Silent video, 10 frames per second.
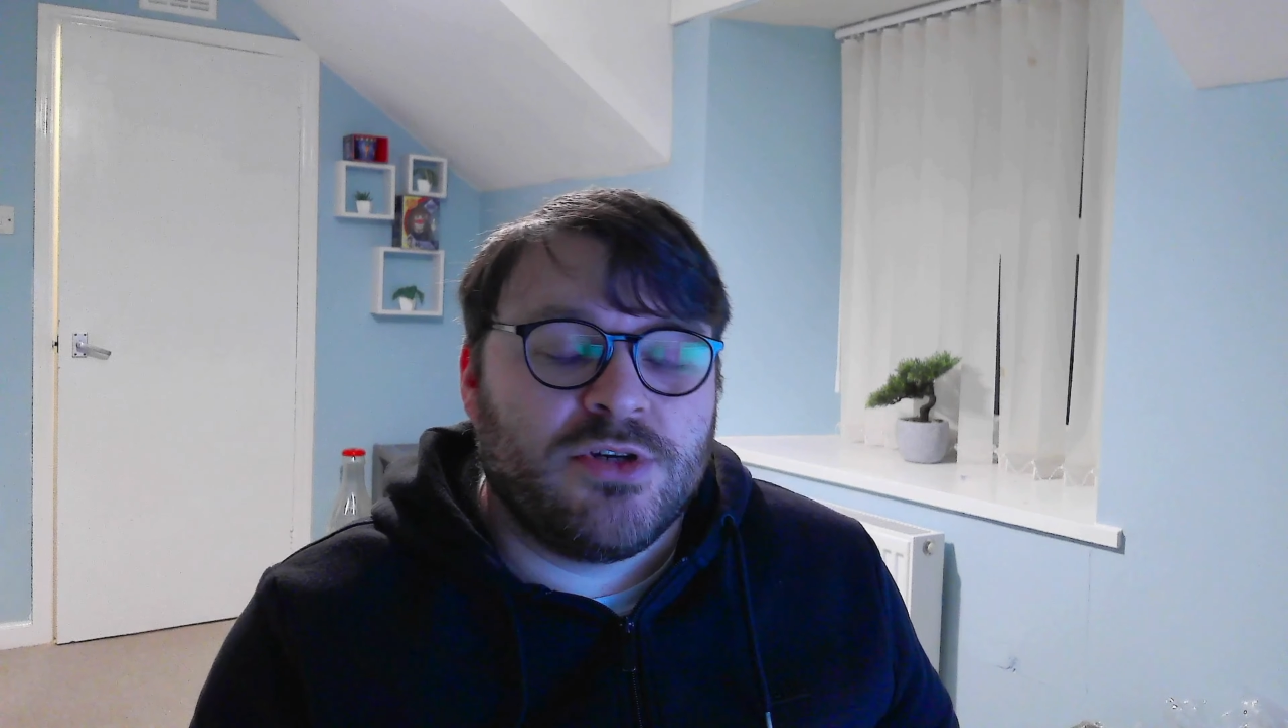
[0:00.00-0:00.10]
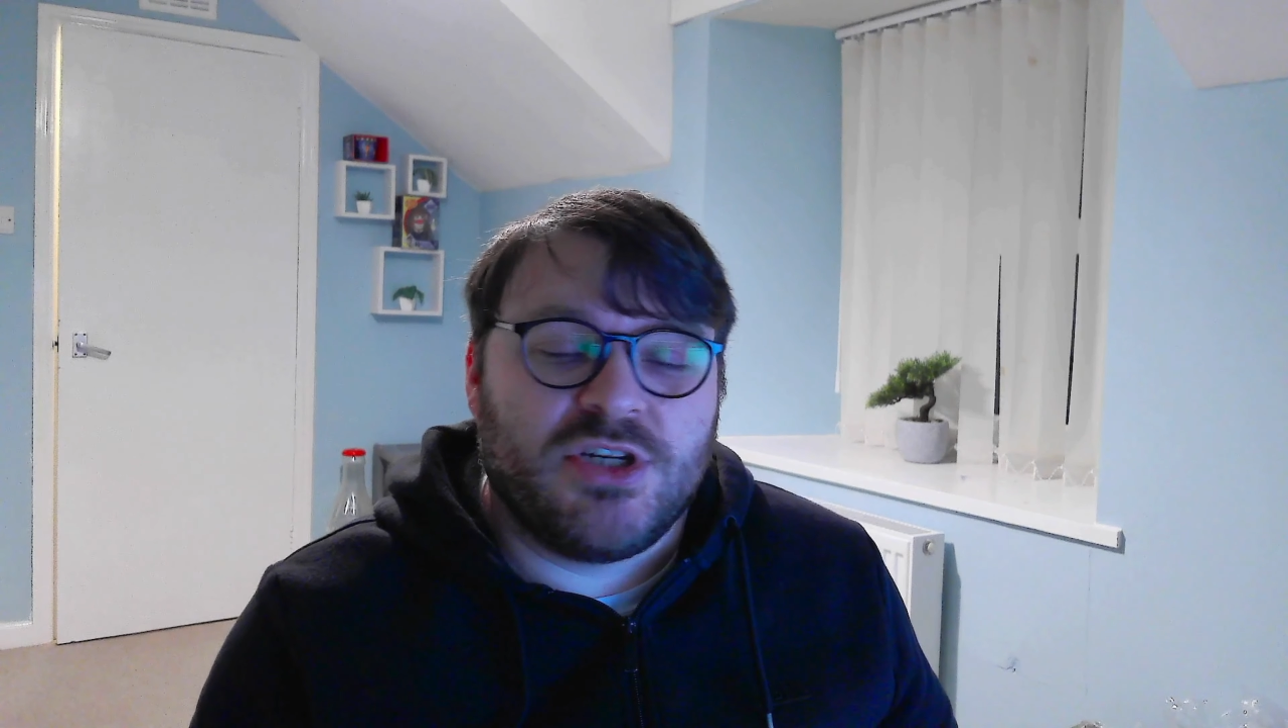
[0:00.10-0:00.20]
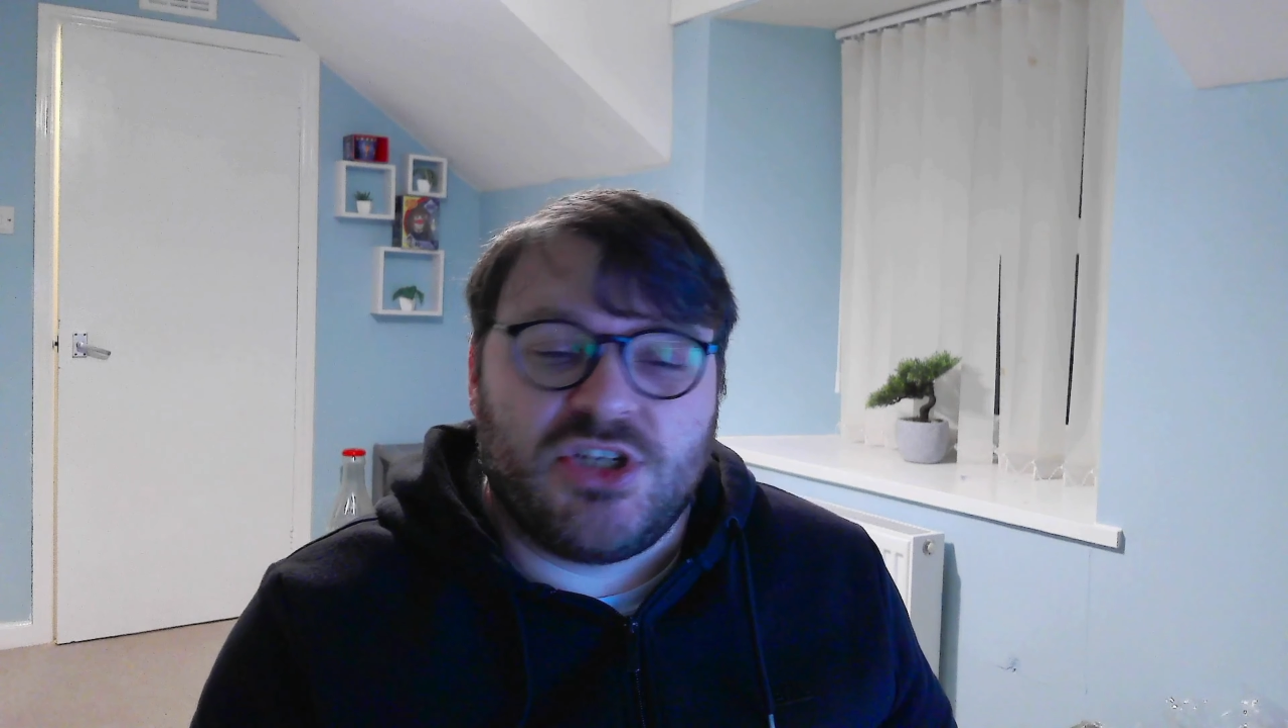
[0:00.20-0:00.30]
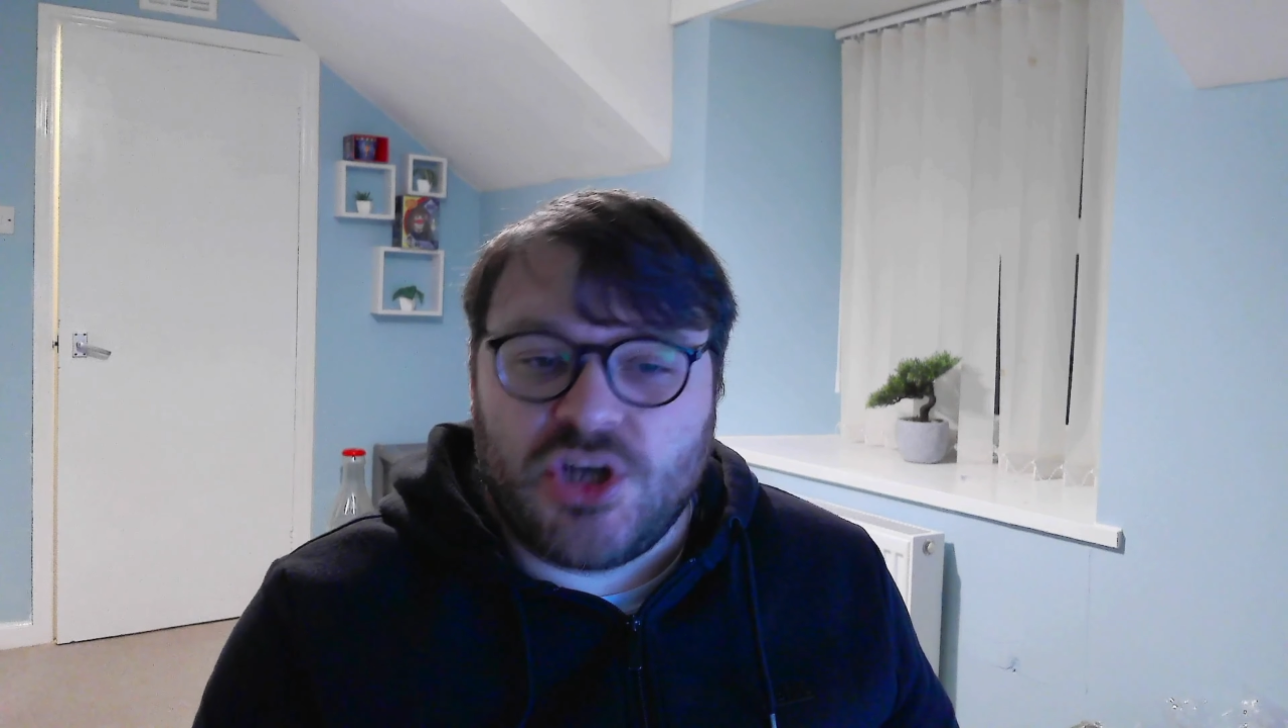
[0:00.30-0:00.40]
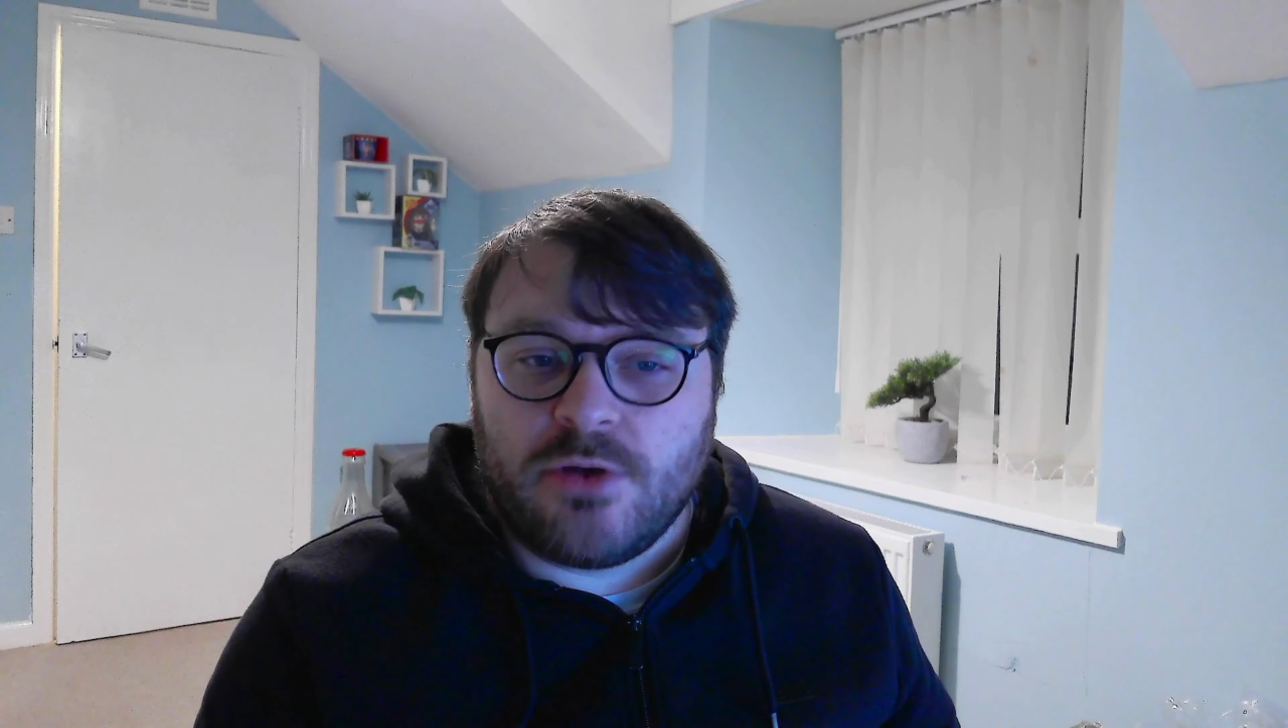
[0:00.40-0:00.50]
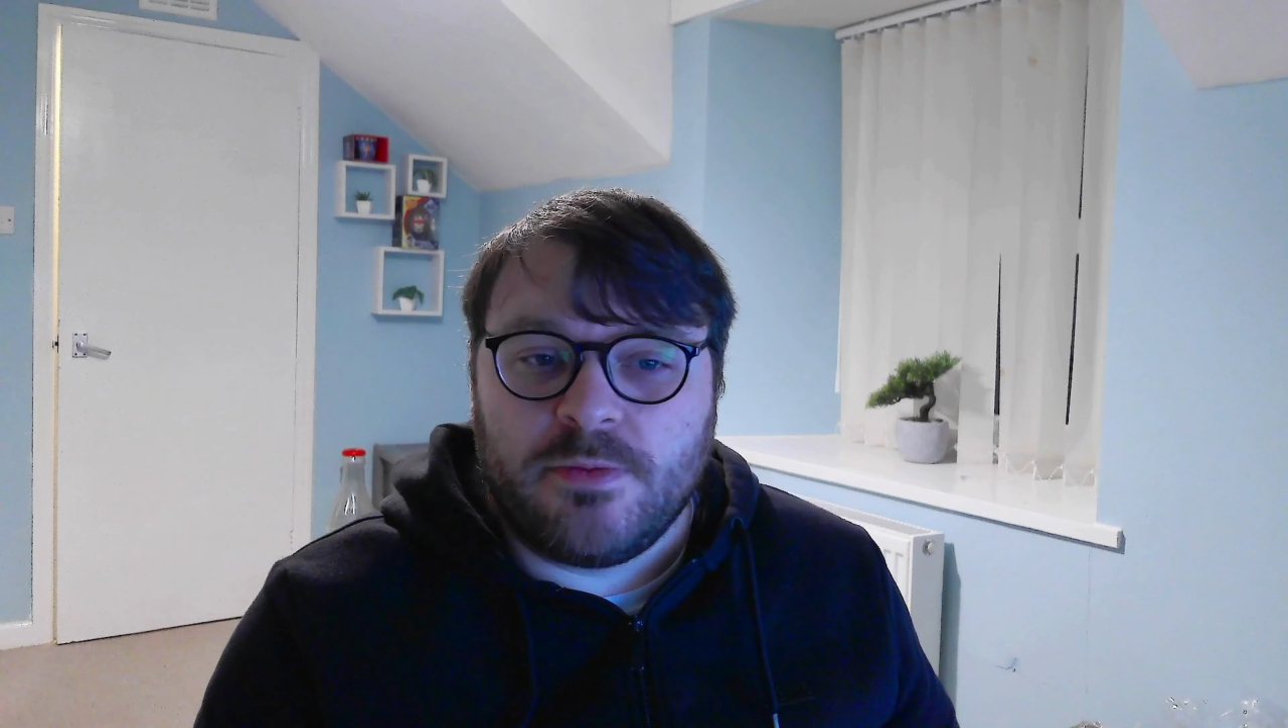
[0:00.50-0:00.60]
and young